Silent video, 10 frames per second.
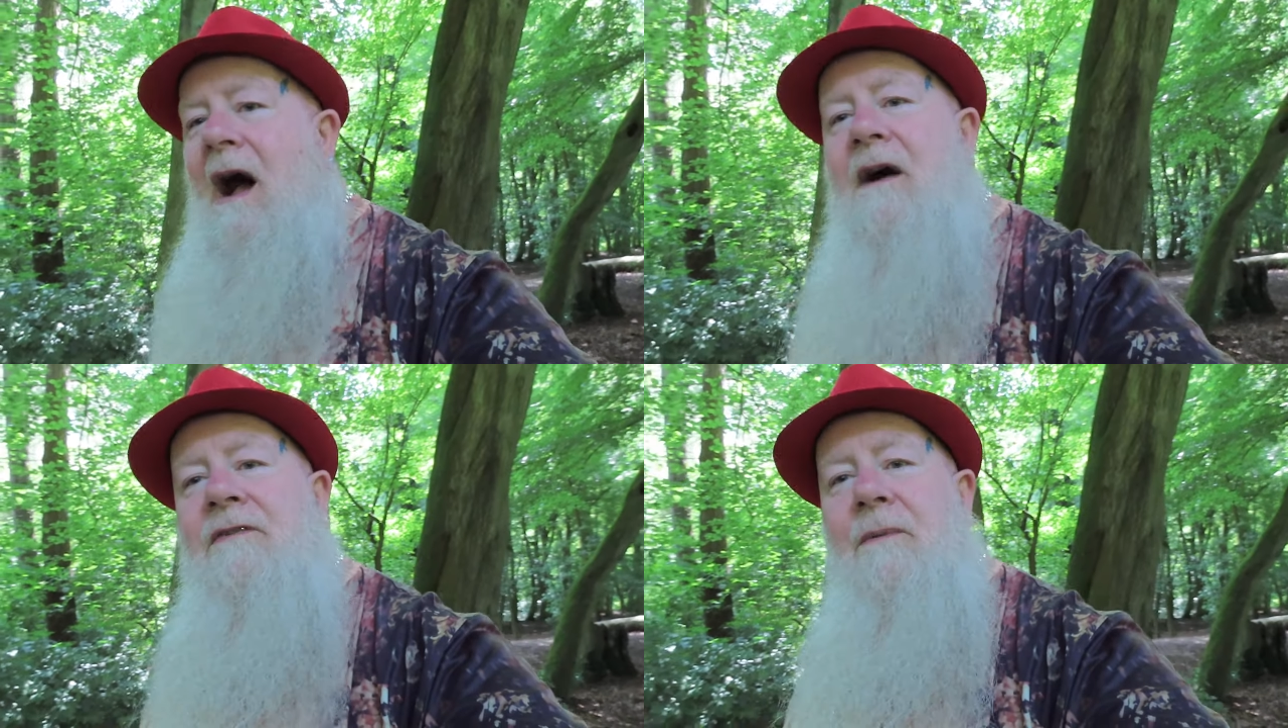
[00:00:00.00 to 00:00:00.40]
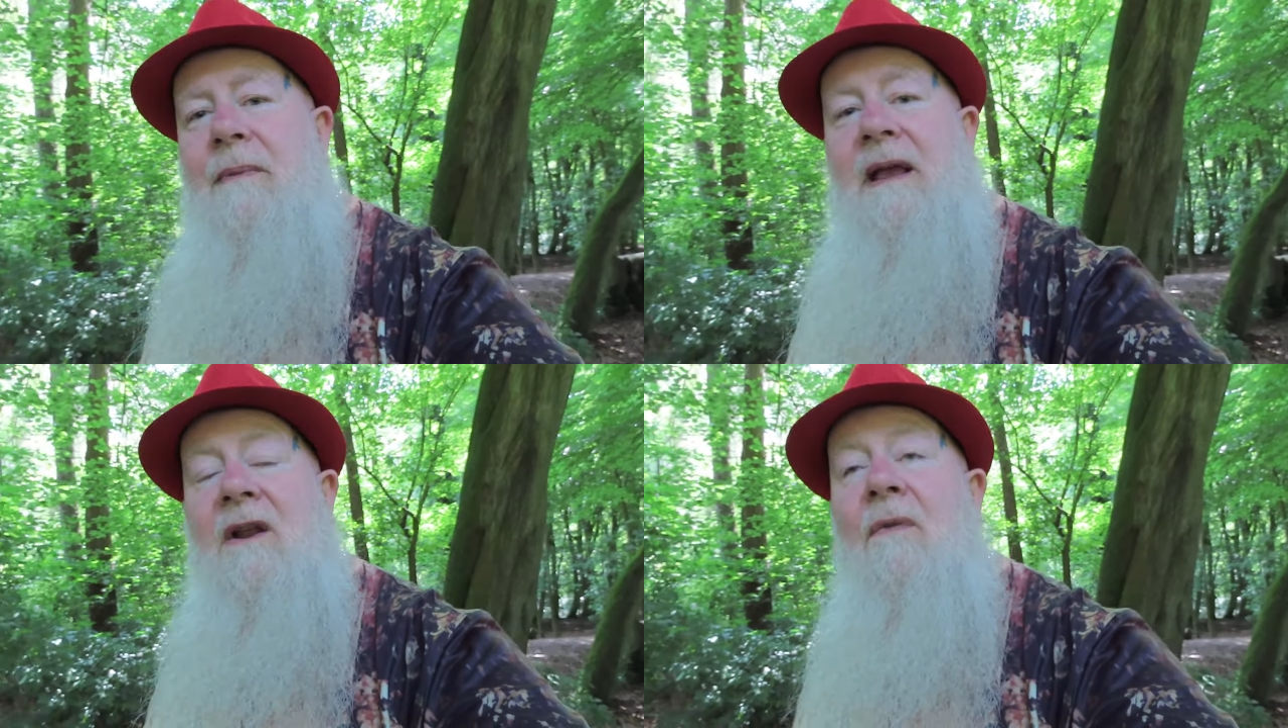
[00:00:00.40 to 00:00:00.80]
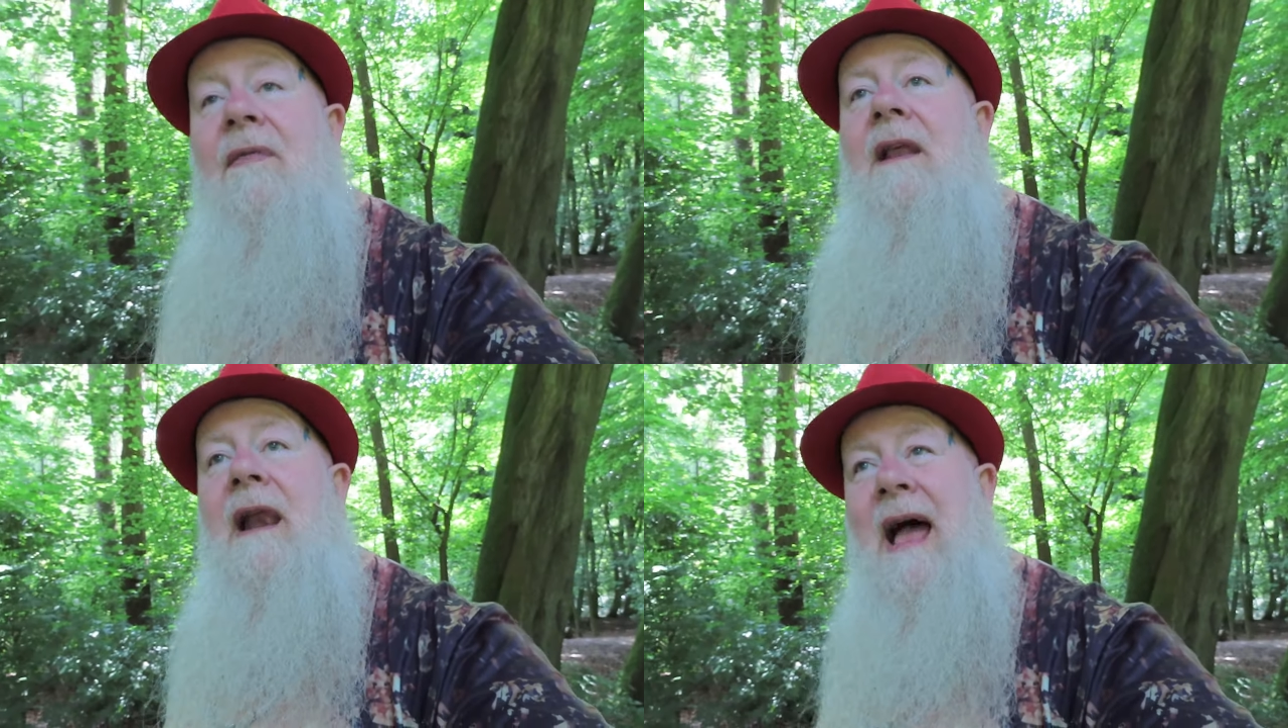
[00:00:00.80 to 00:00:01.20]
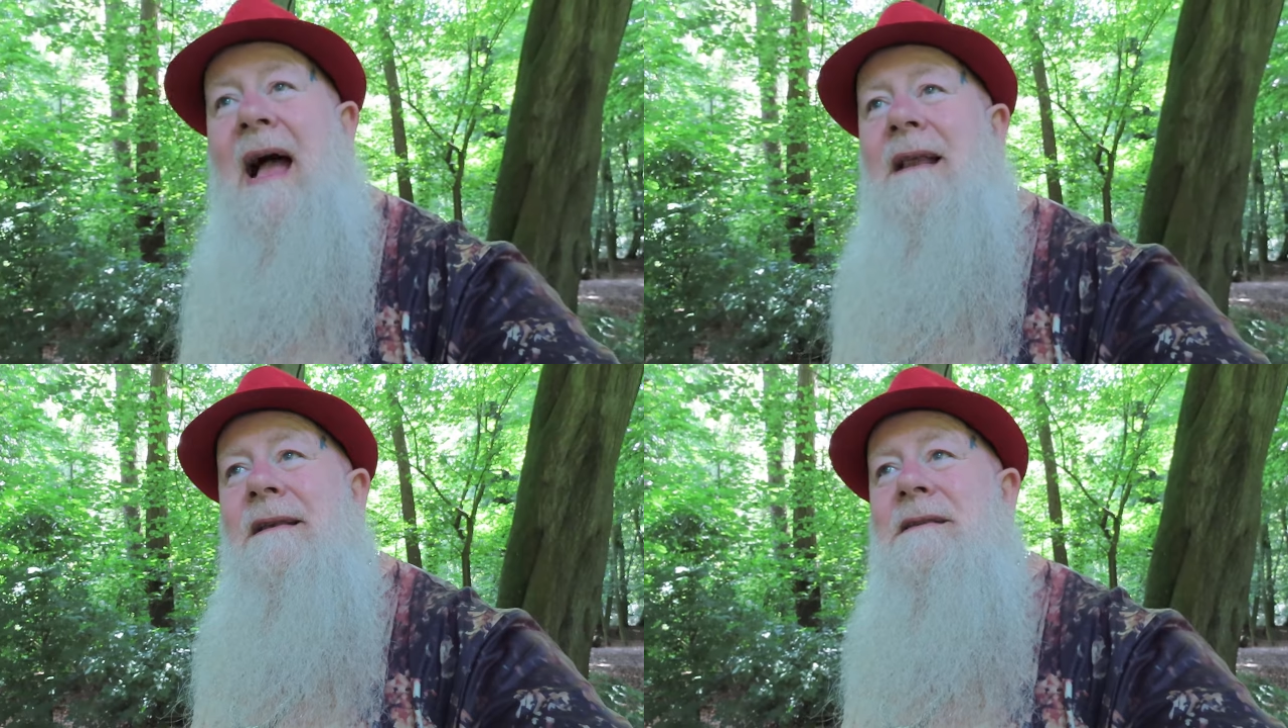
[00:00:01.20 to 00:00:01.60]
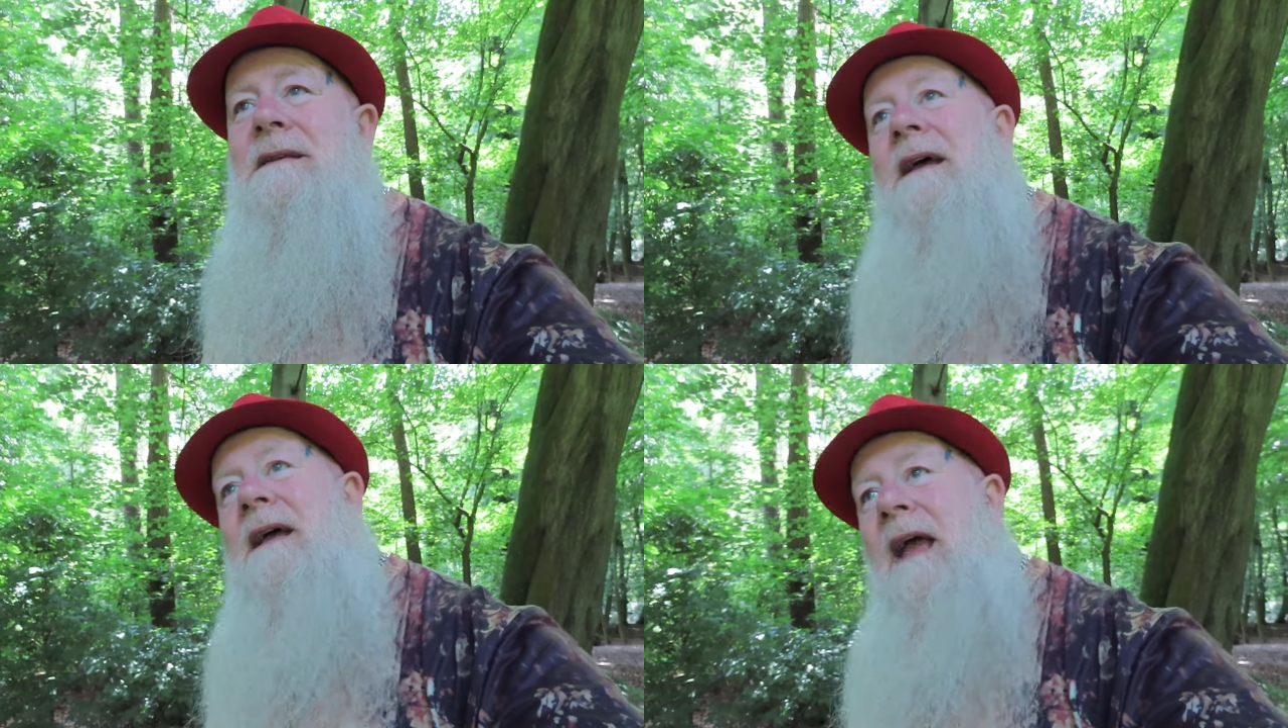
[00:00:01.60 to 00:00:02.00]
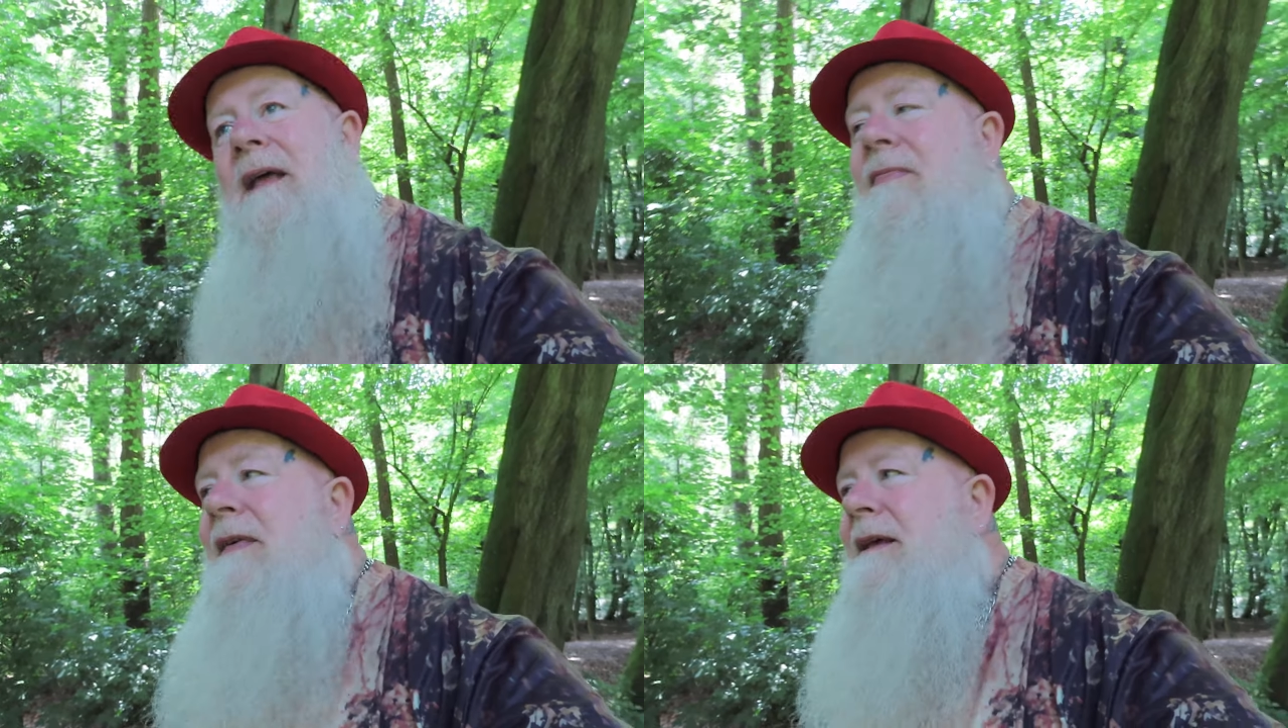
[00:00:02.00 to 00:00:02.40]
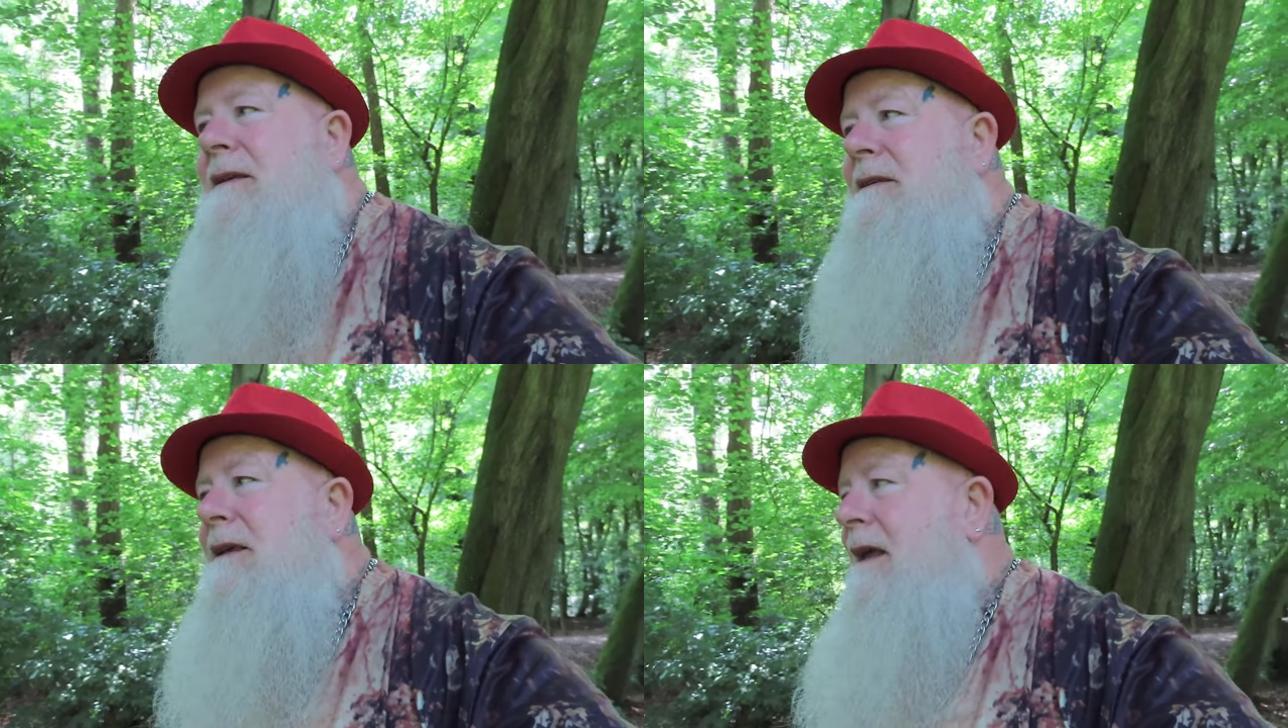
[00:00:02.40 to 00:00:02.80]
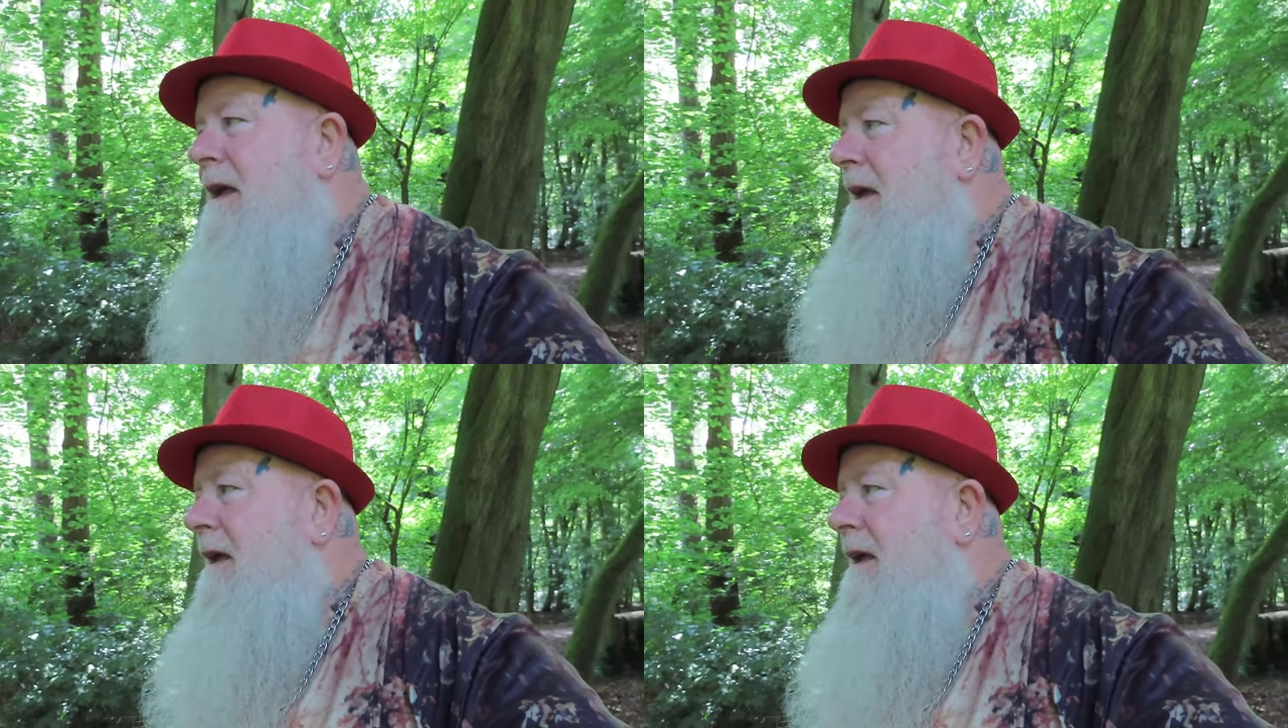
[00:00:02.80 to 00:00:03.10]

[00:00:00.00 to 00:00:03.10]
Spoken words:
after being on the land in this